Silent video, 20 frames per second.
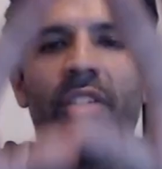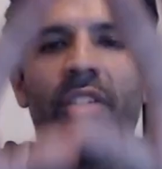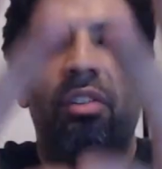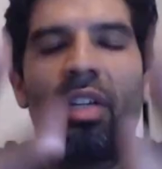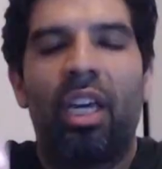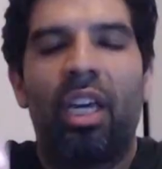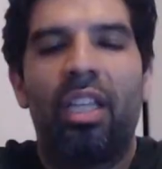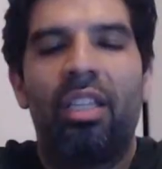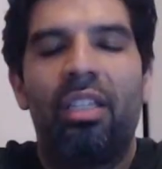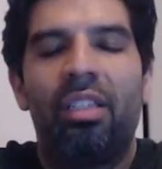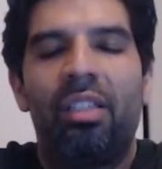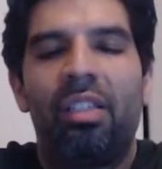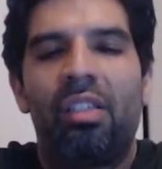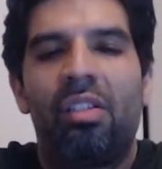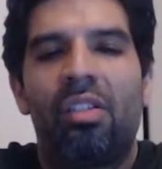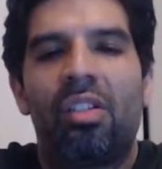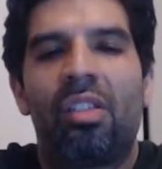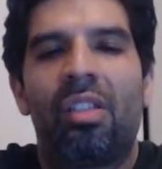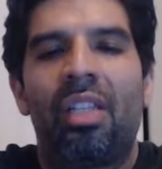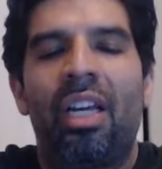Okay, this is
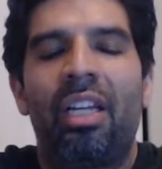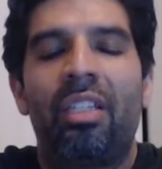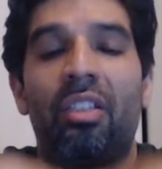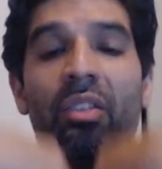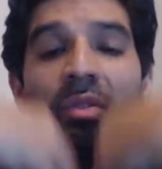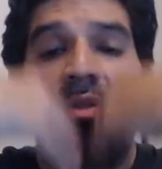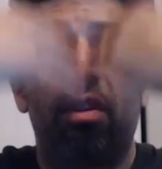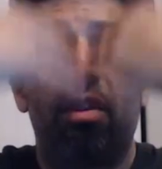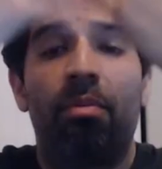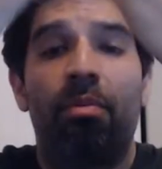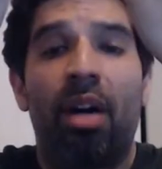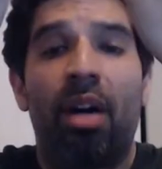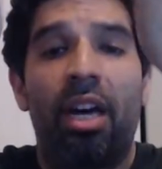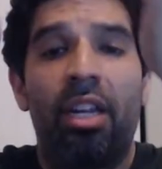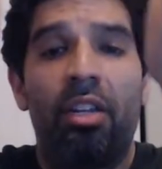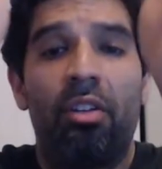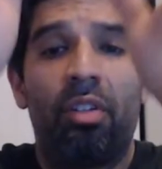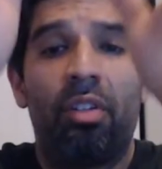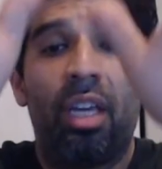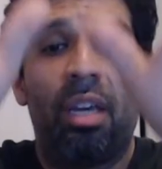just not just for the
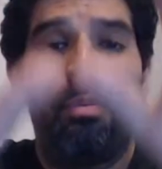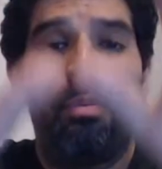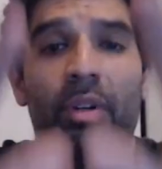body, okay,